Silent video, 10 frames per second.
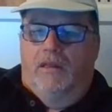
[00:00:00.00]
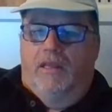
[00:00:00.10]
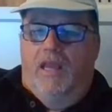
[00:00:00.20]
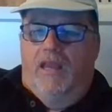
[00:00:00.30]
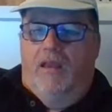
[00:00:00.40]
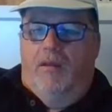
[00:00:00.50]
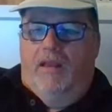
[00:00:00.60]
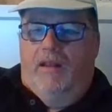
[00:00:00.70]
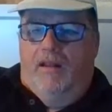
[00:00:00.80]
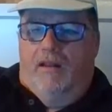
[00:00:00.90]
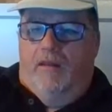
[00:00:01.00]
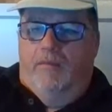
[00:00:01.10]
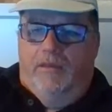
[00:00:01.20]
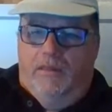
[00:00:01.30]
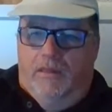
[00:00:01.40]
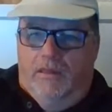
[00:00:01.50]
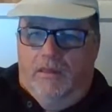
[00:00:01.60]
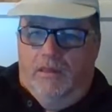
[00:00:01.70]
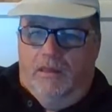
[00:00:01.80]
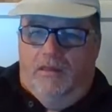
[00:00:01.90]
Get you angry, Liam.
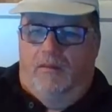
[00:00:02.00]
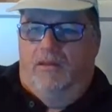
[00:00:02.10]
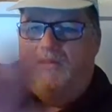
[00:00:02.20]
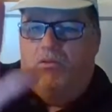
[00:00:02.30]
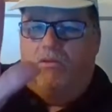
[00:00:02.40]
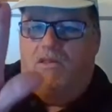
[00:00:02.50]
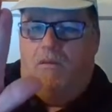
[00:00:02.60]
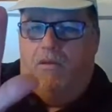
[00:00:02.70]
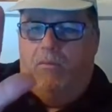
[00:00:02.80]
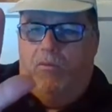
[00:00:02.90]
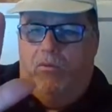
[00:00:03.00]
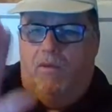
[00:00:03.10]
I don't want to talk to you anymore.